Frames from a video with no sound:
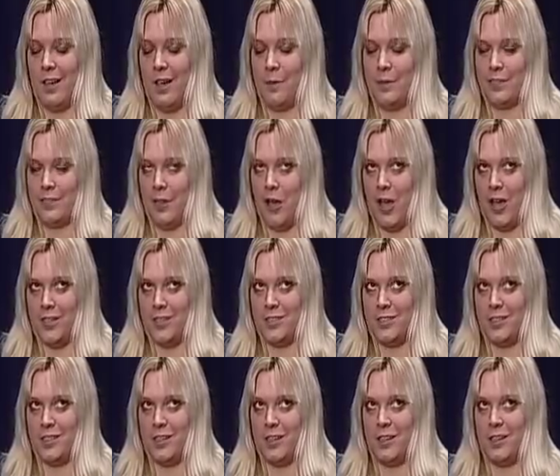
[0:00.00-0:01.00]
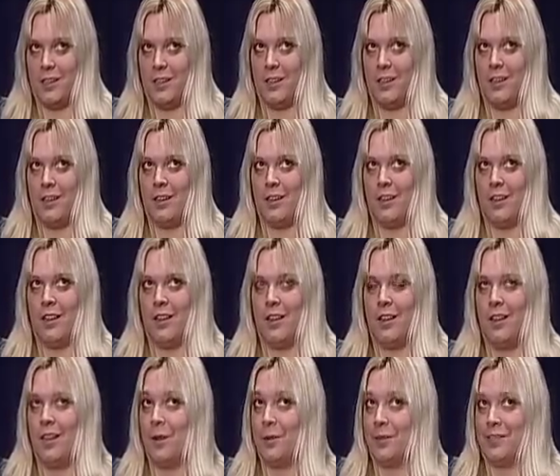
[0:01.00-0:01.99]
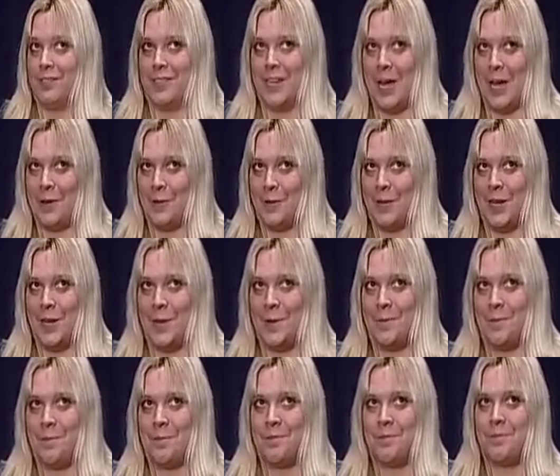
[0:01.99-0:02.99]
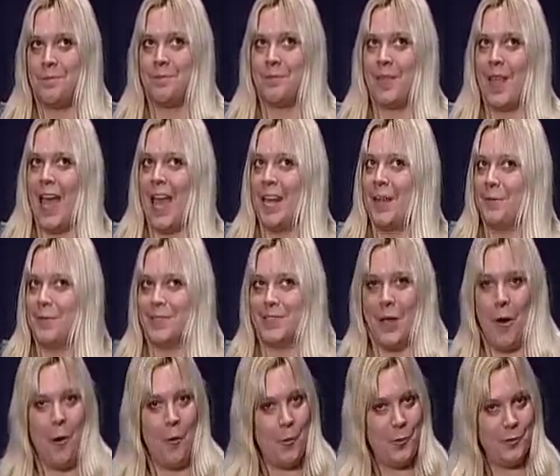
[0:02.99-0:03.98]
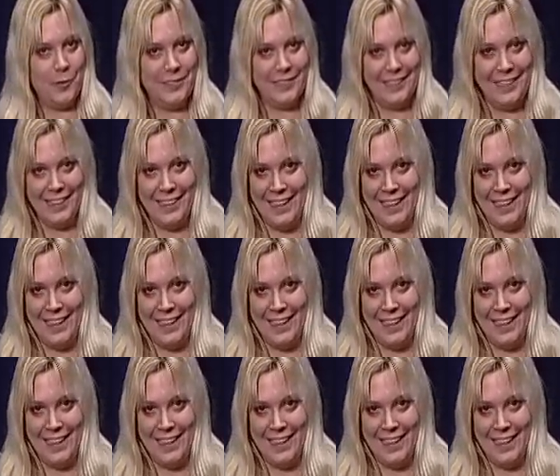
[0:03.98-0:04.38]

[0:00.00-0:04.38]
I was lost, and there was snow, and it was cold,